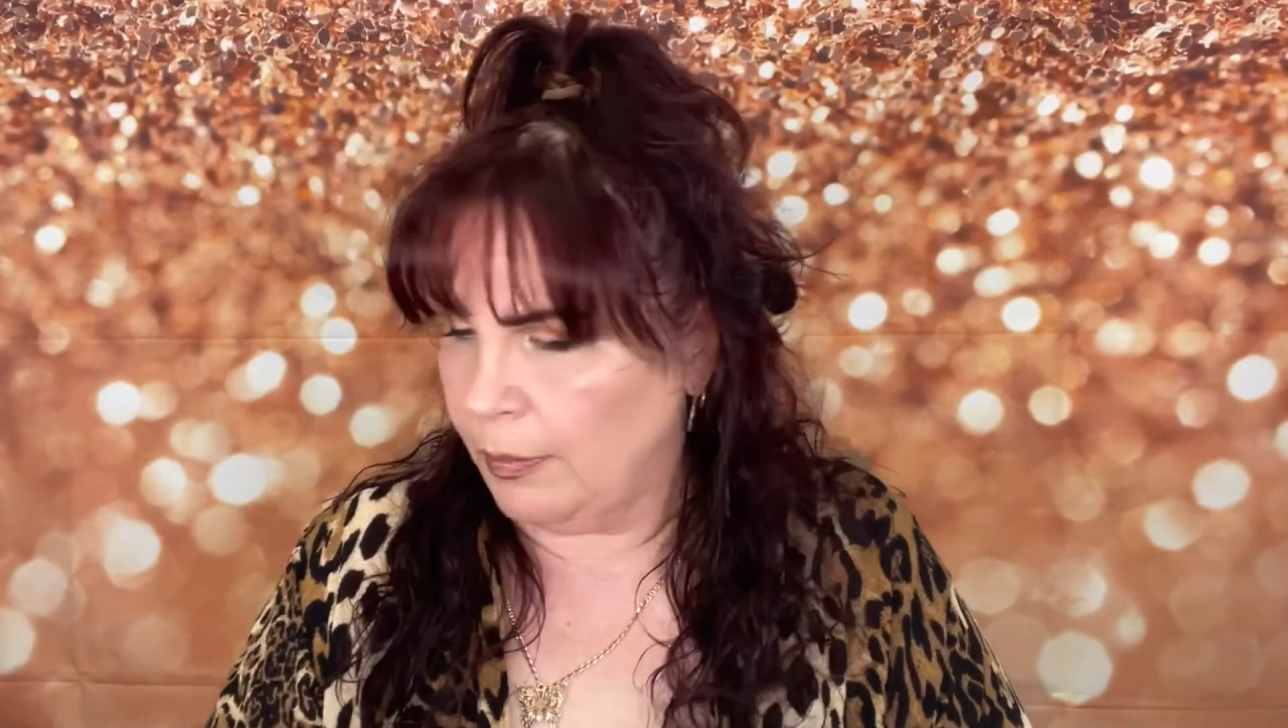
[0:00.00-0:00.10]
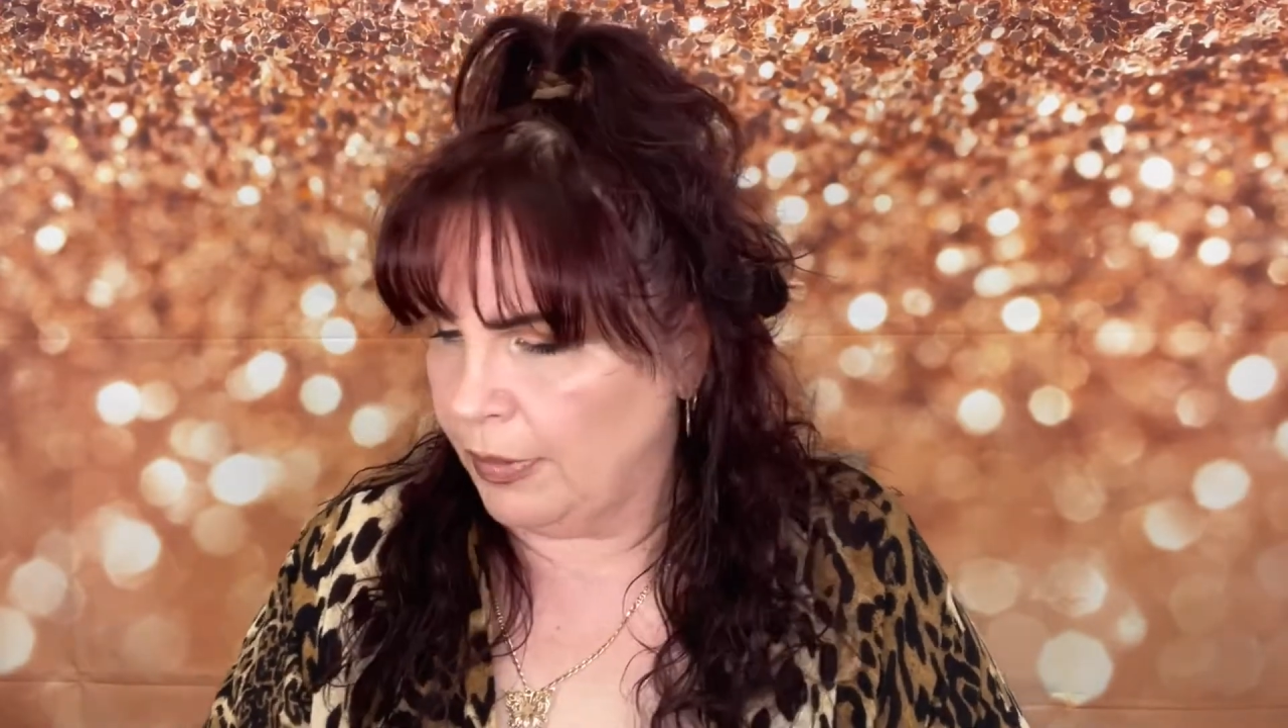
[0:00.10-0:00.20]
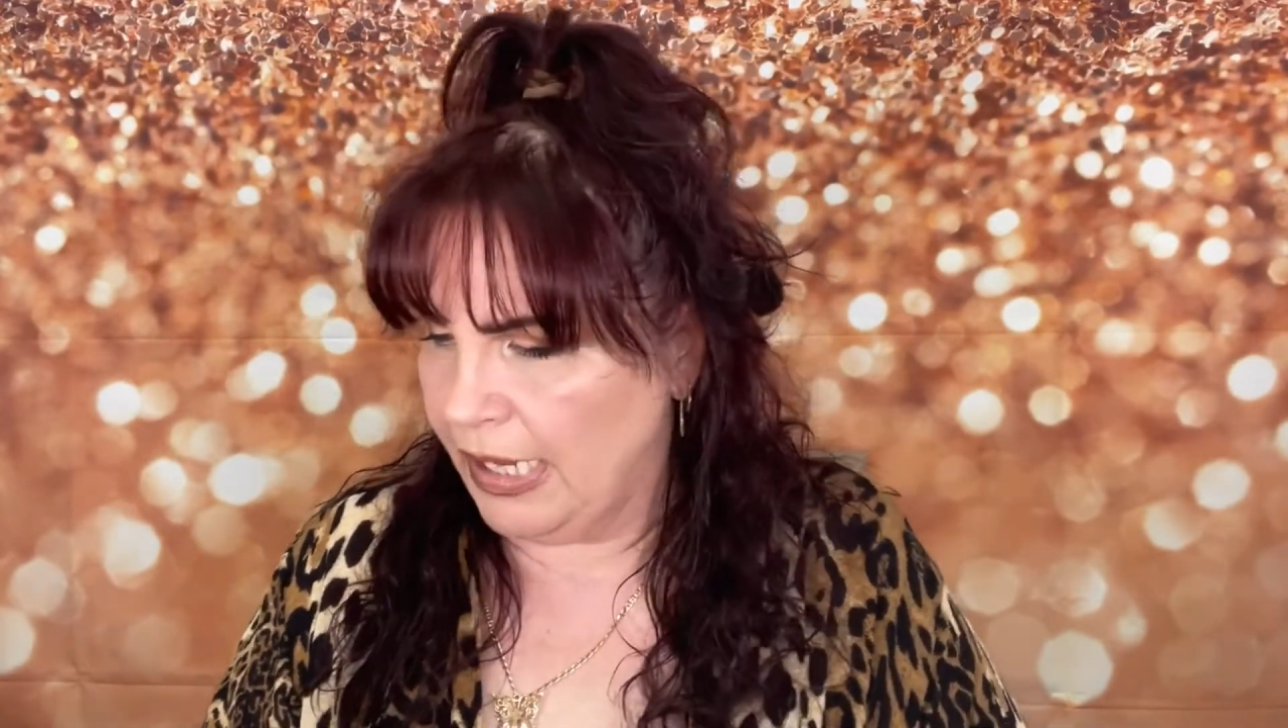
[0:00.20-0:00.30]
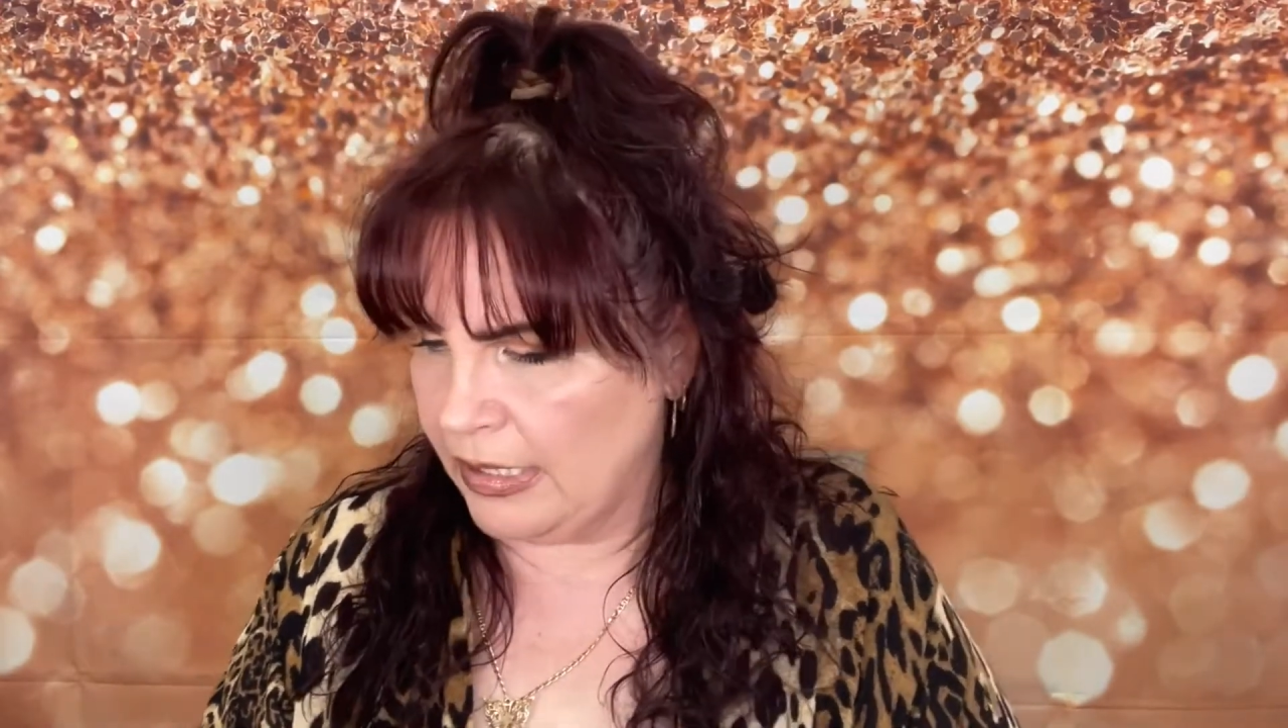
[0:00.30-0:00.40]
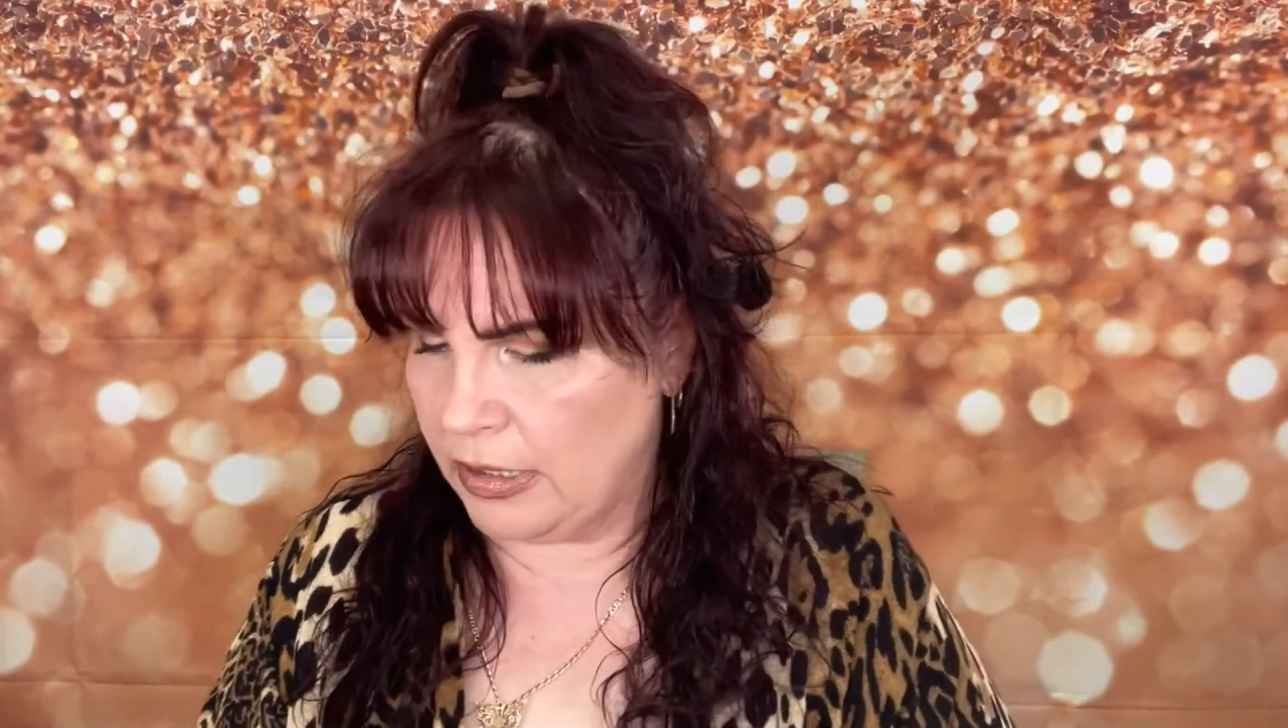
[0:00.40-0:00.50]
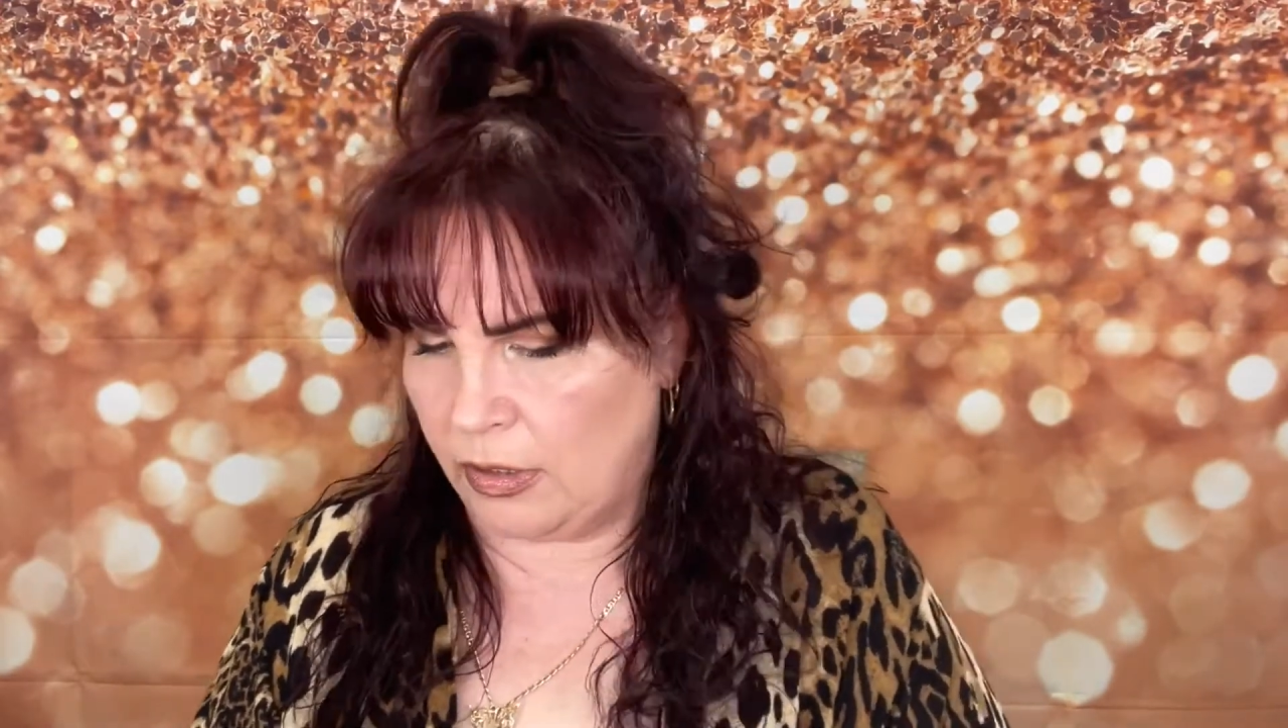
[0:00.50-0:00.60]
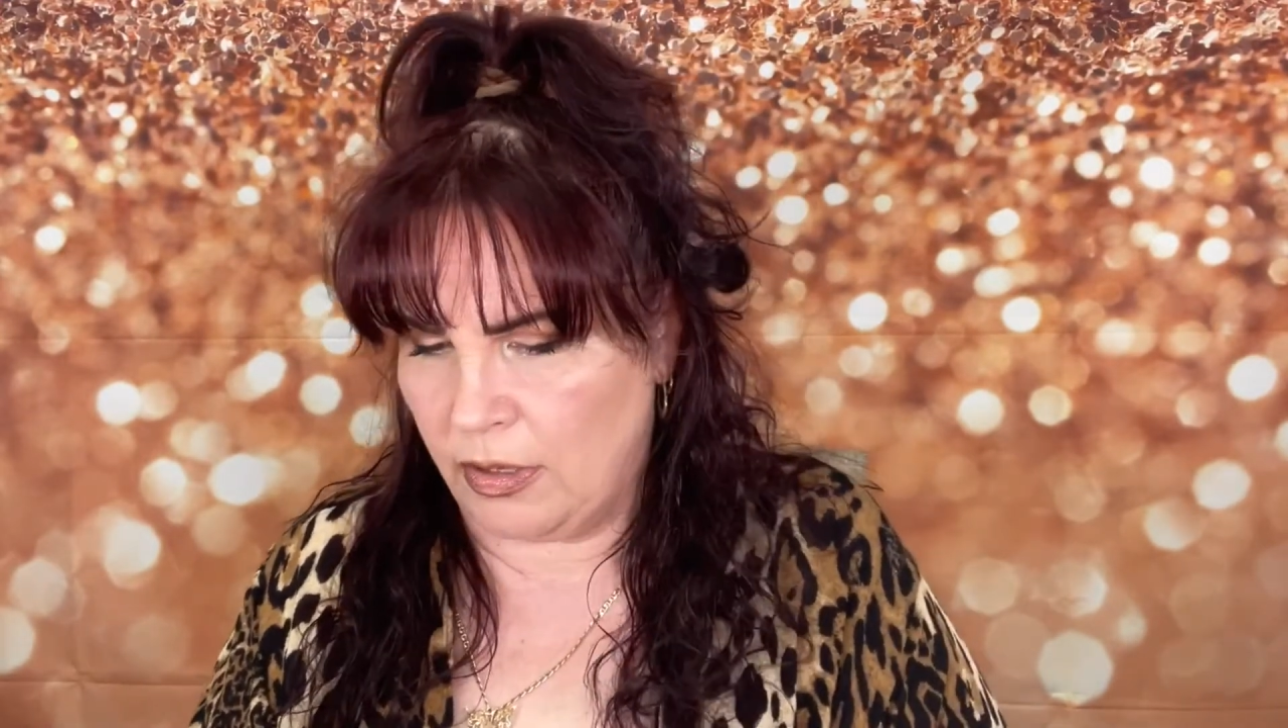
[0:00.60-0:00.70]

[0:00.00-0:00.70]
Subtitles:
the plastic